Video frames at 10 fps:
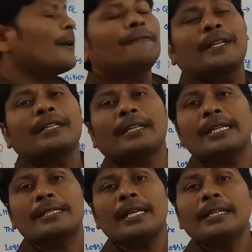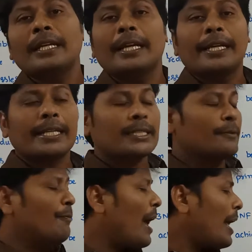of that reason, it
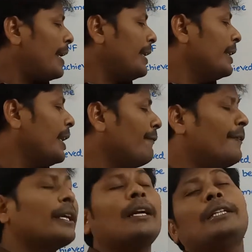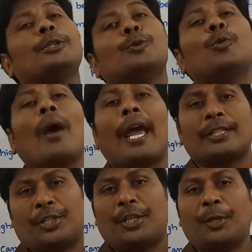is very difficult to
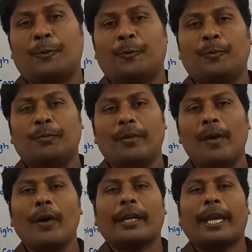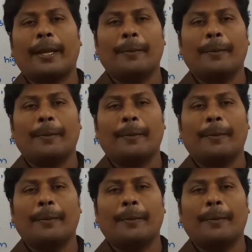achieve. Okay.